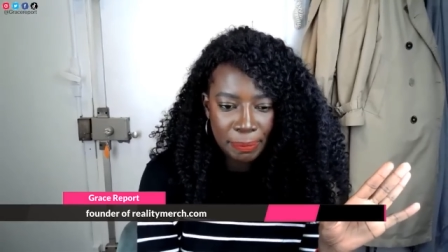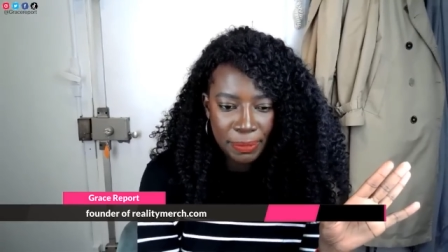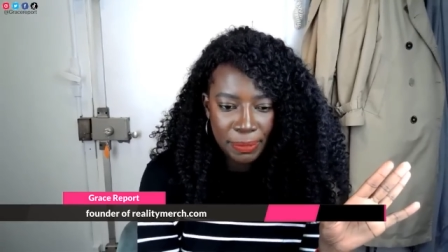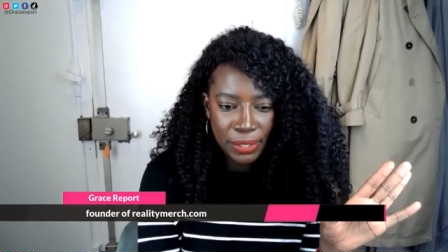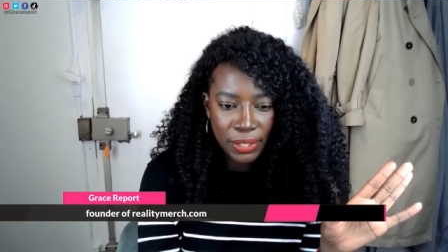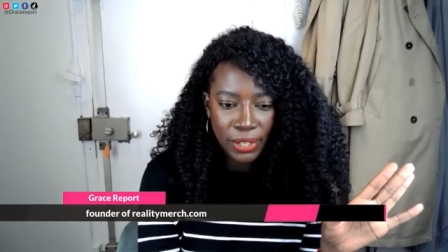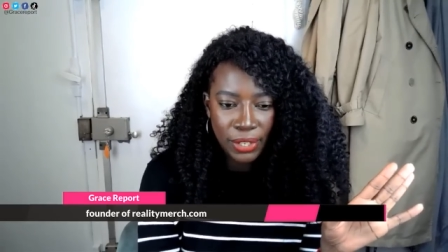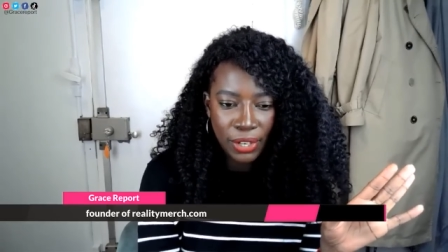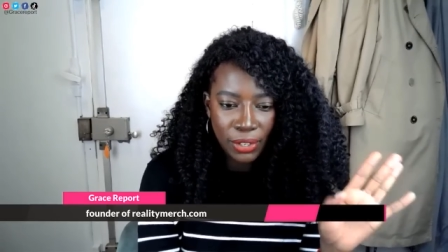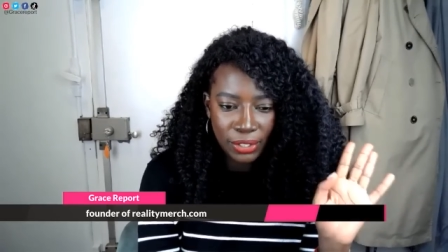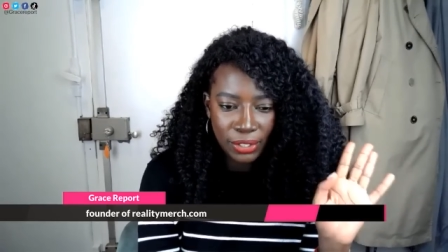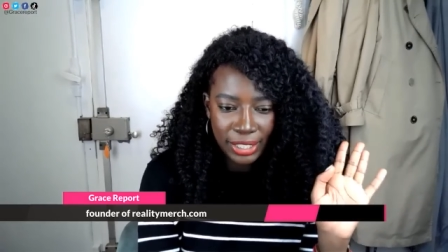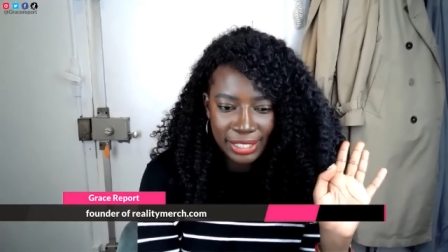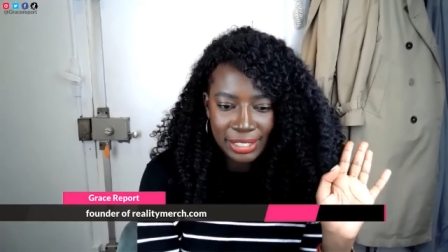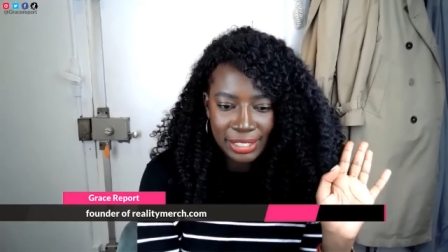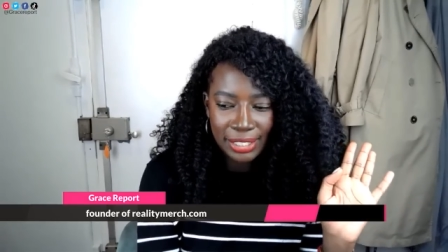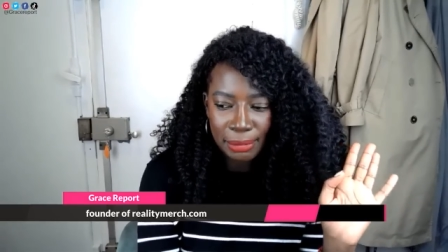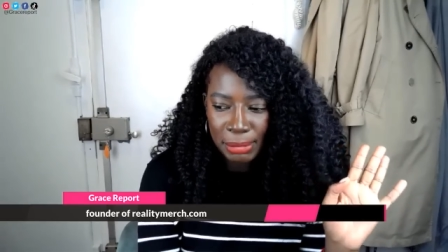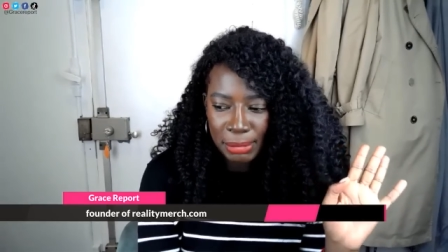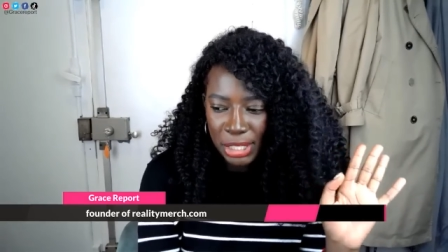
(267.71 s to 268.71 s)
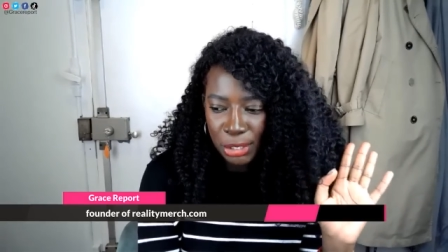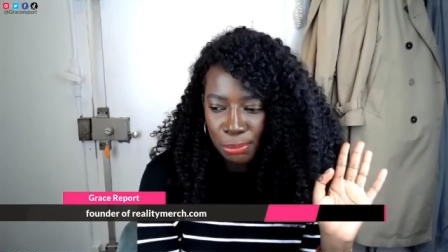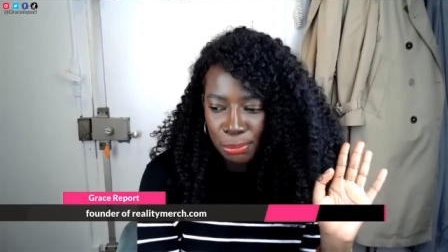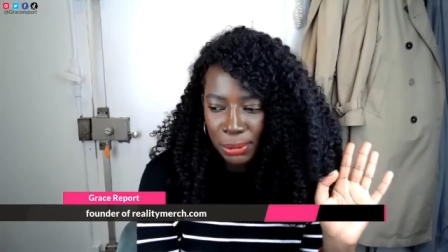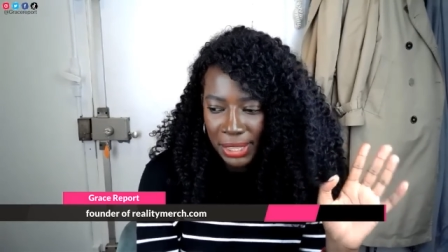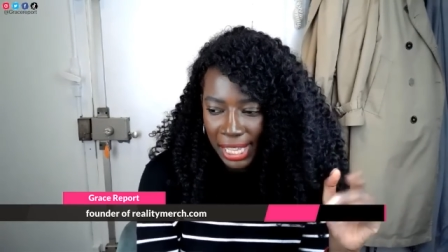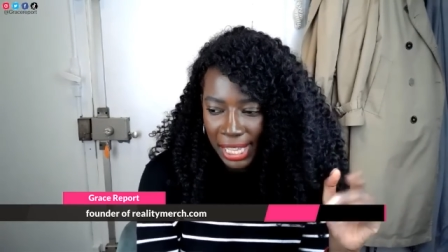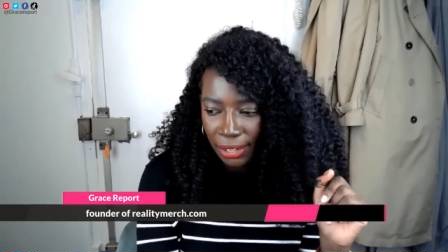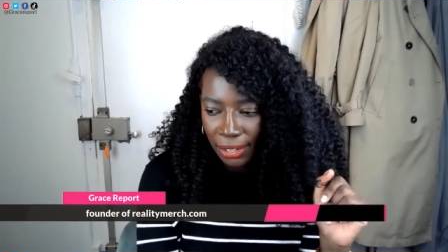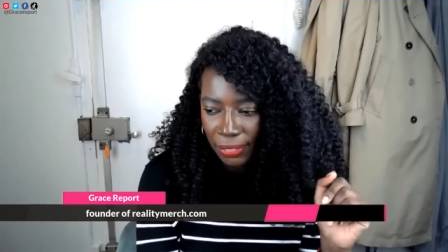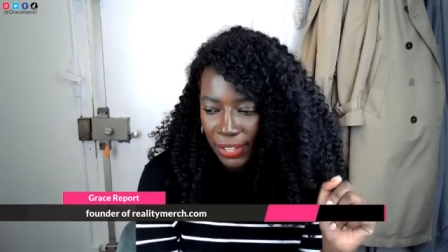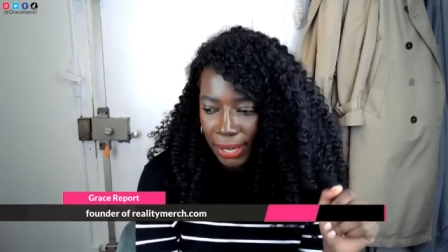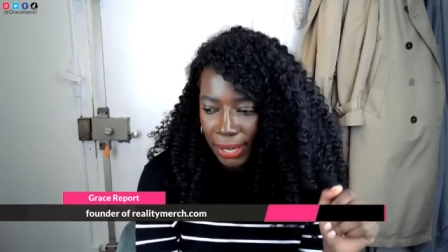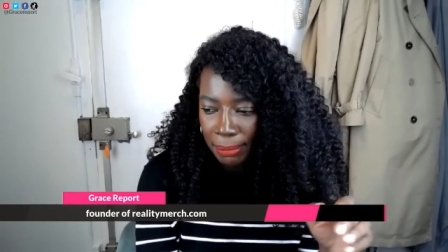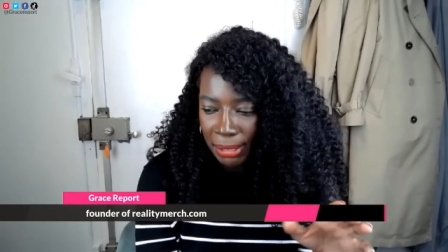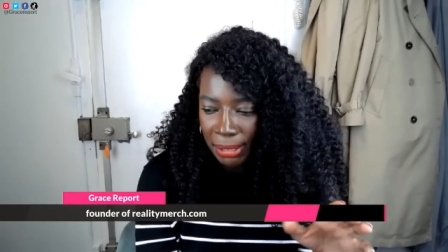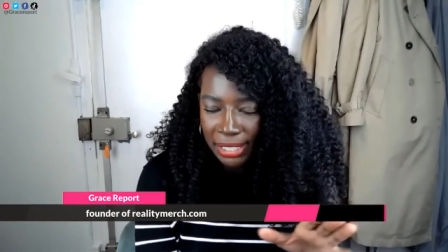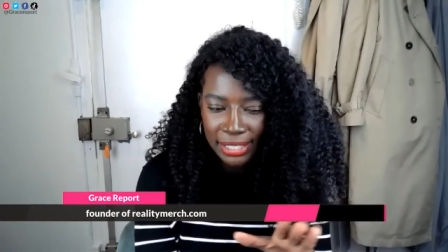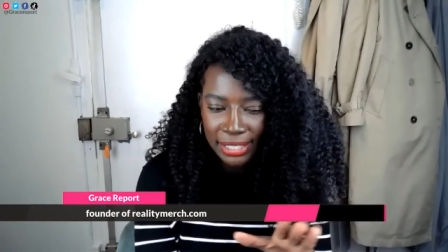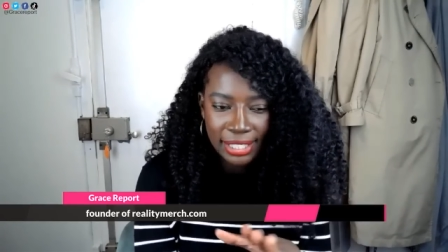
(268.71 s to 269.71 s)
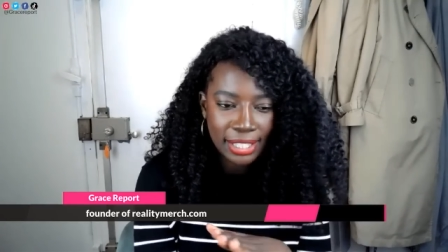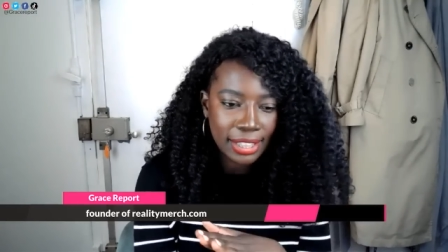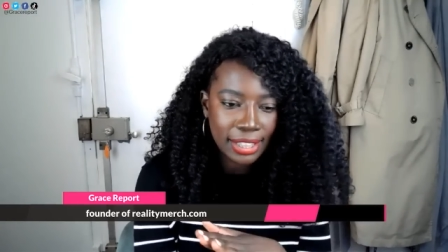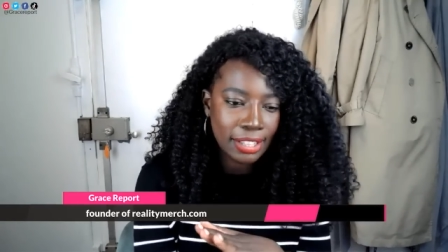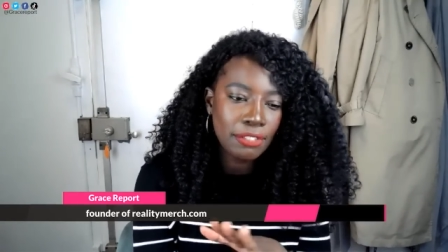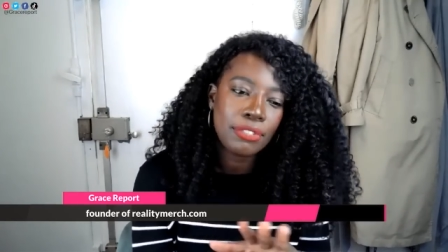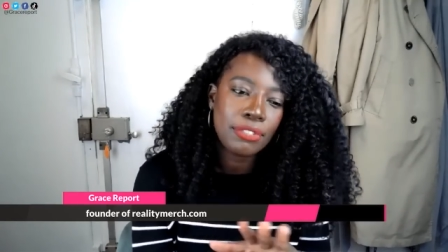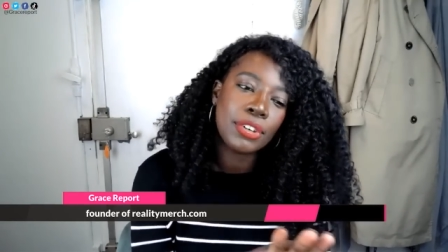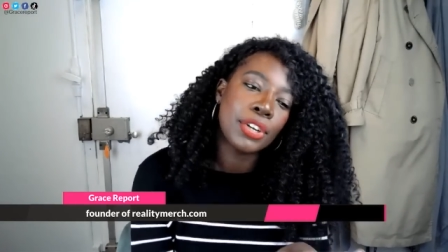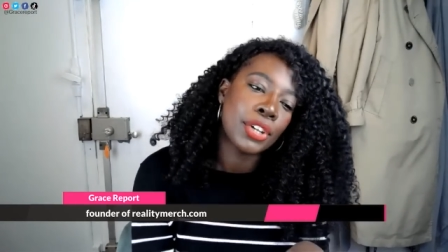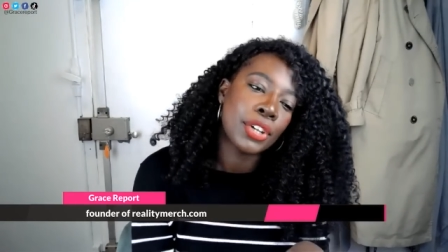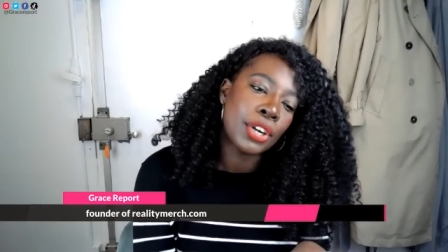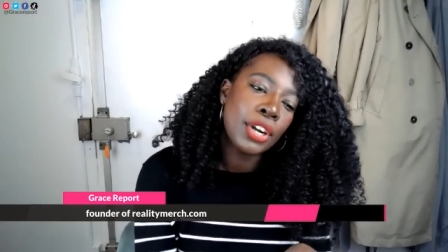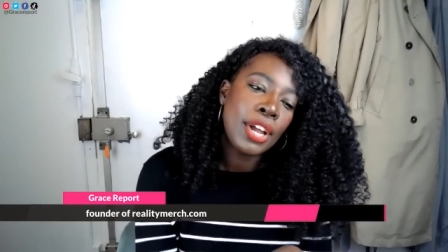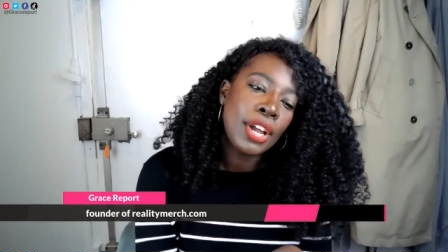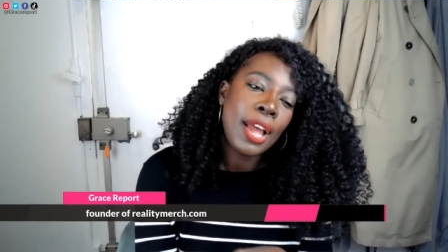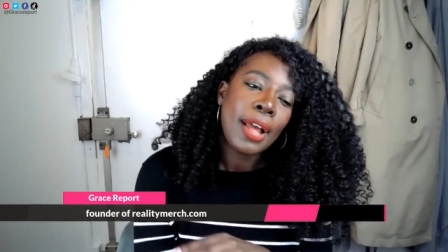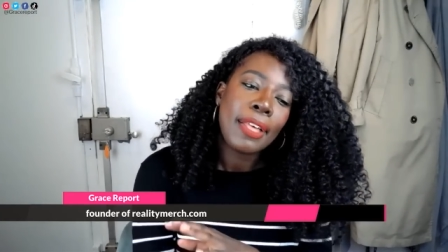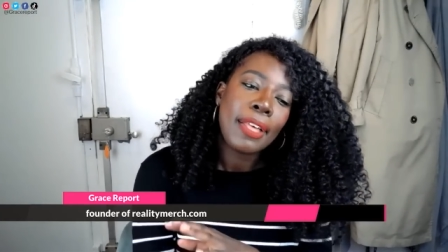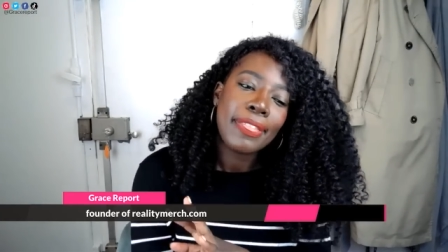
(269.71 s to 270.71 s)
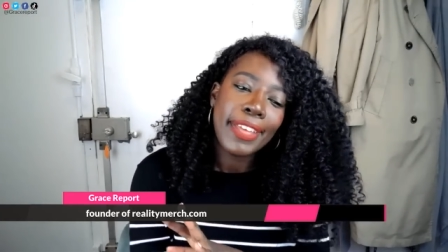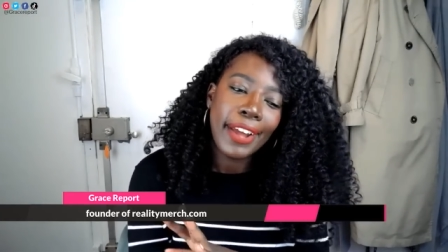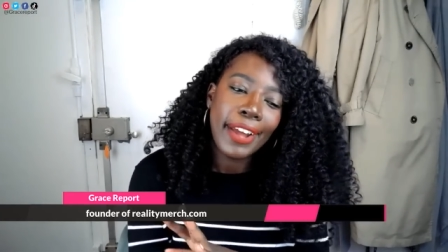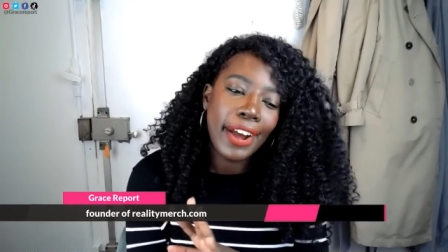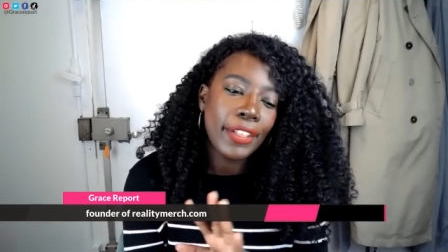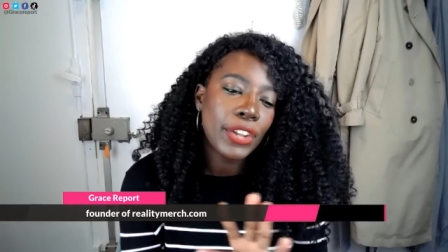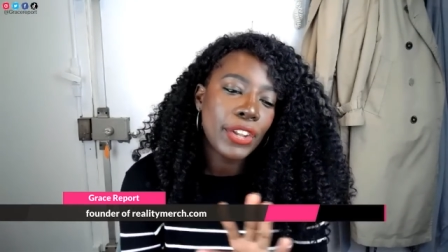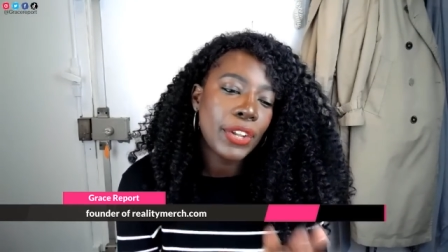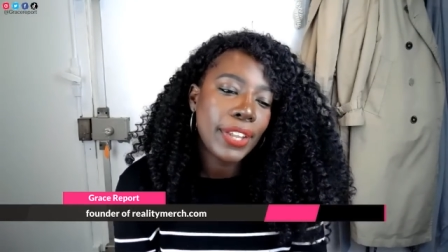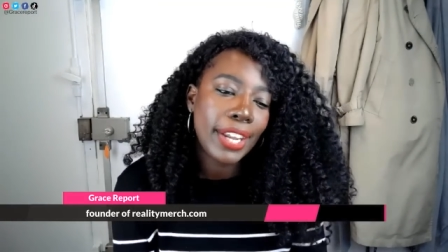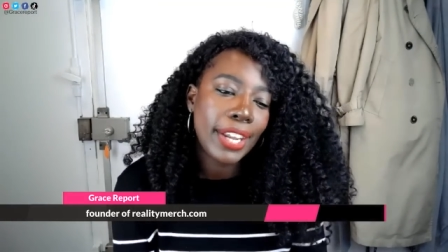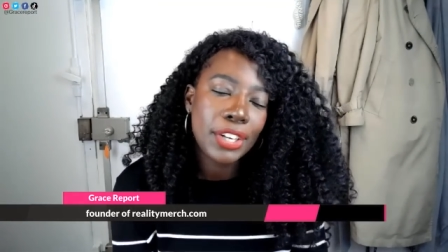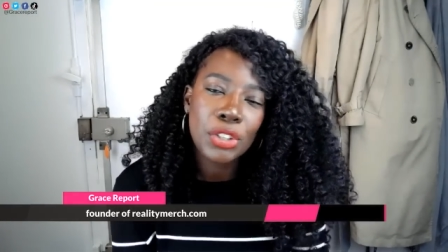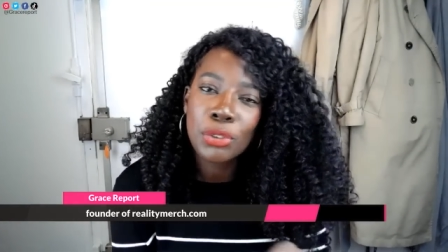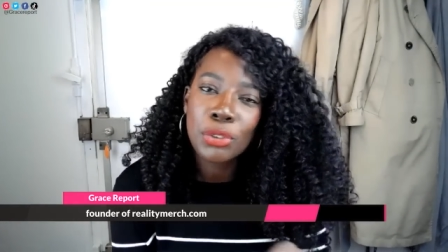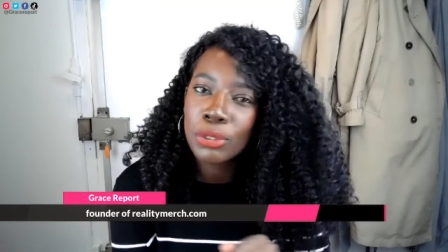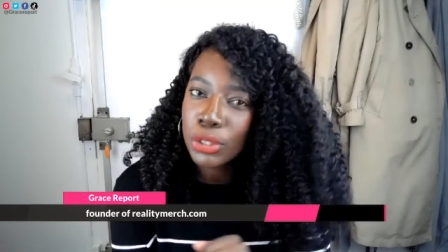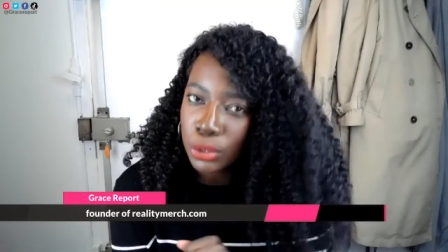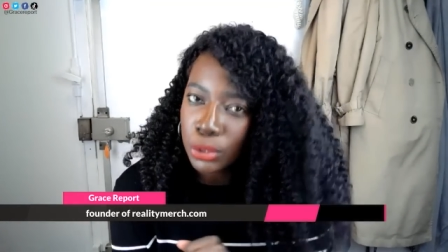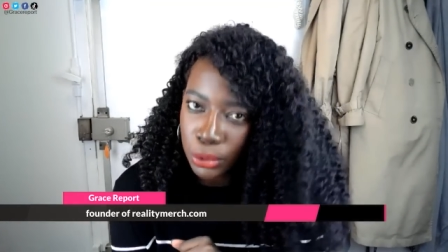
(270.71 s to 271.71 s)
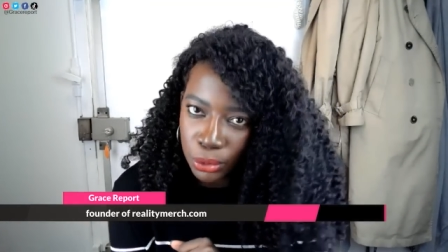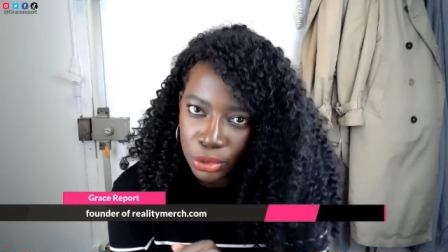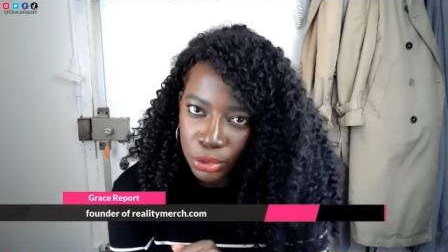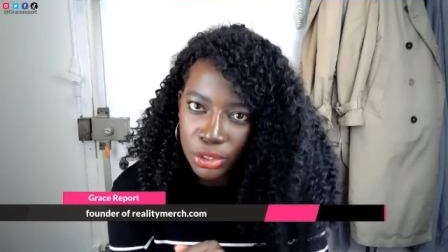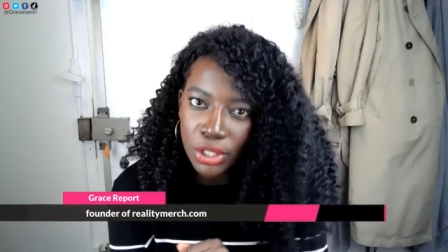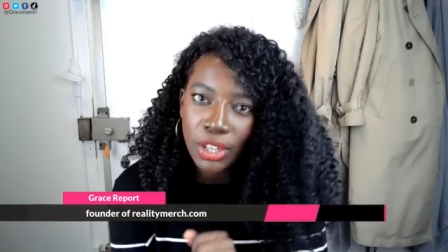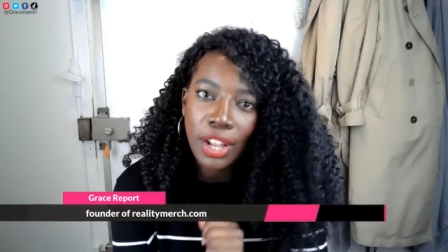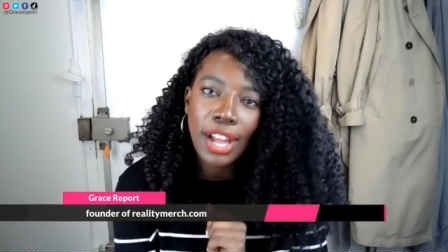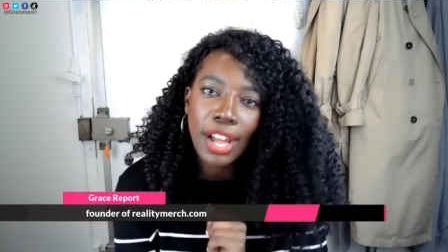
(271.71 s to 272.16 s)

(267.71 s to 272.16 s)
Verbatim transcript: You know, let, let me just put that out there. I'm not going to say anything further that other than you're delusional.